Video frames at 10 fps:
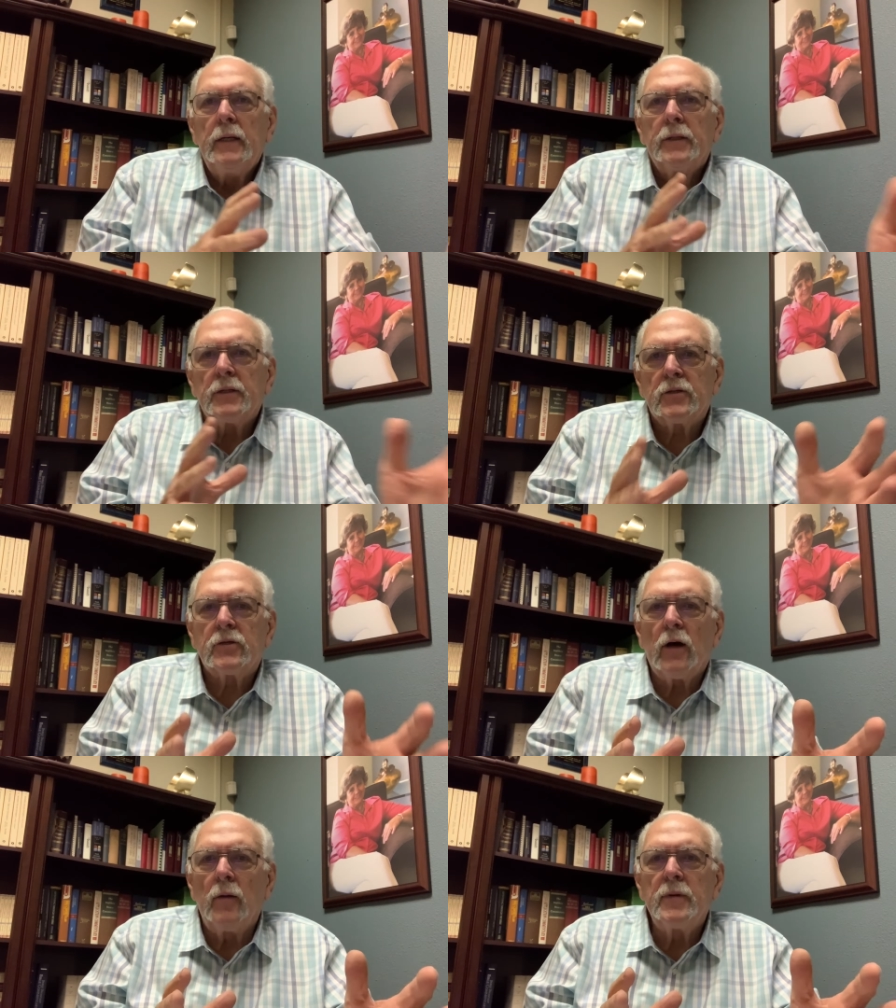the
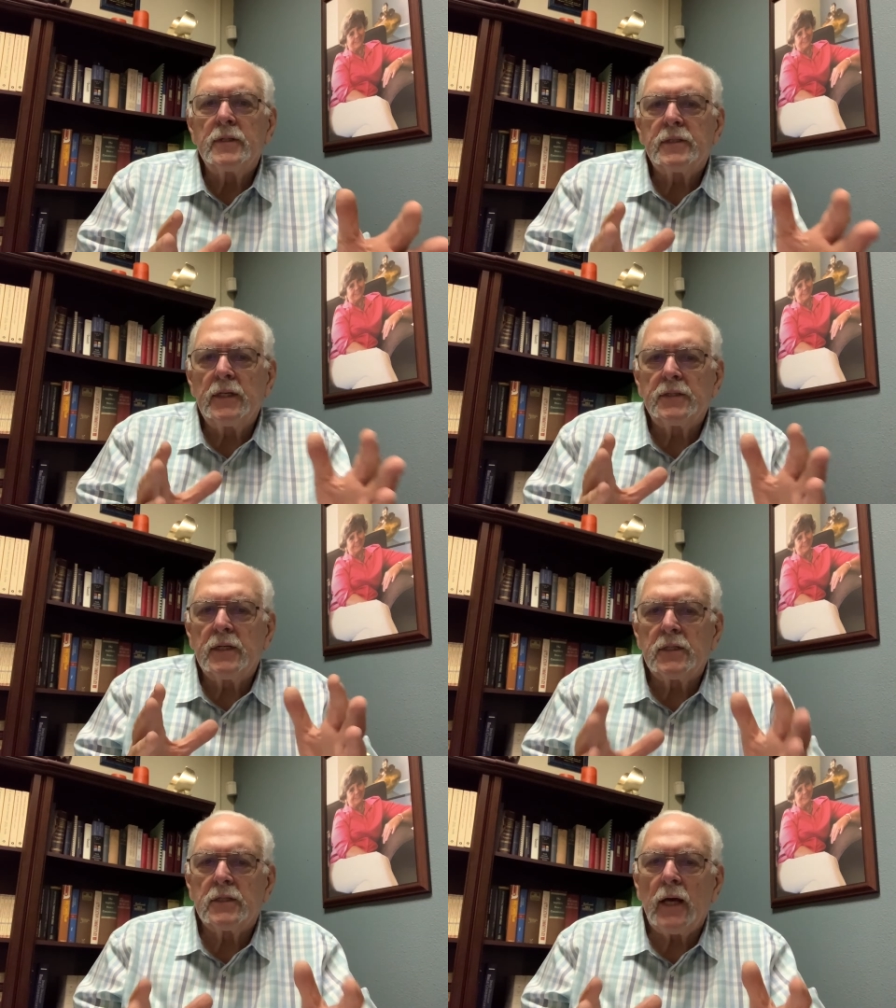psalmist, this
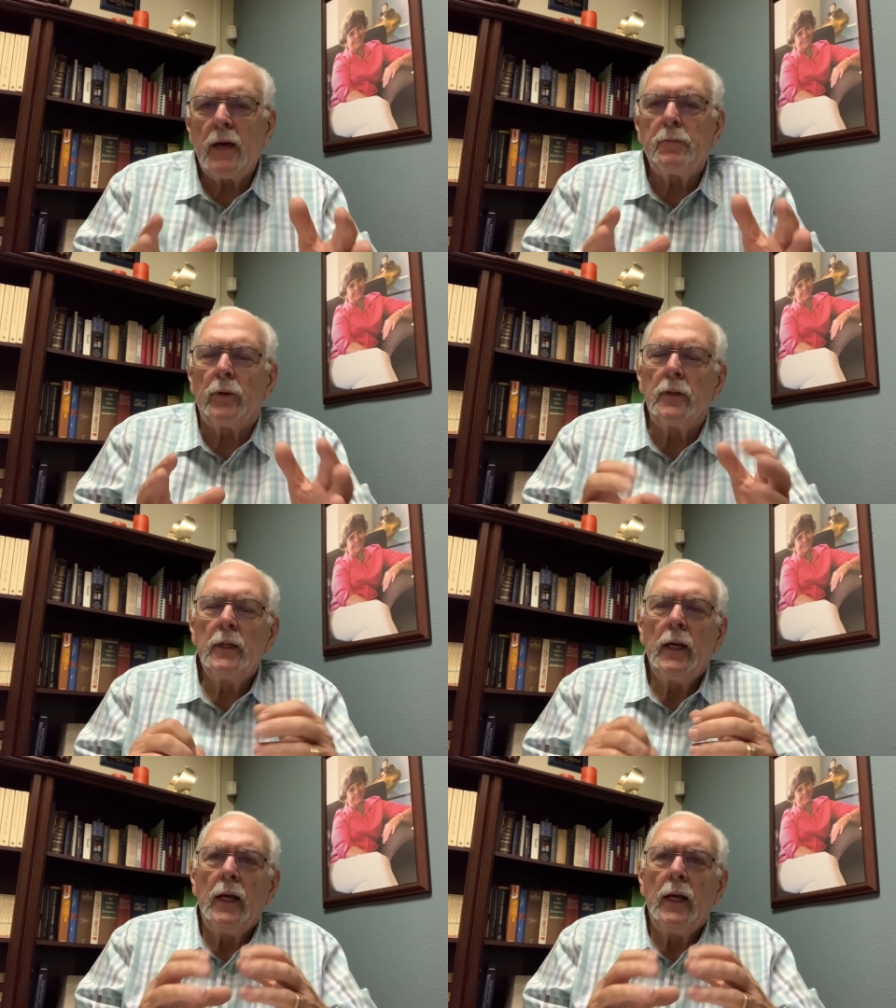disciple,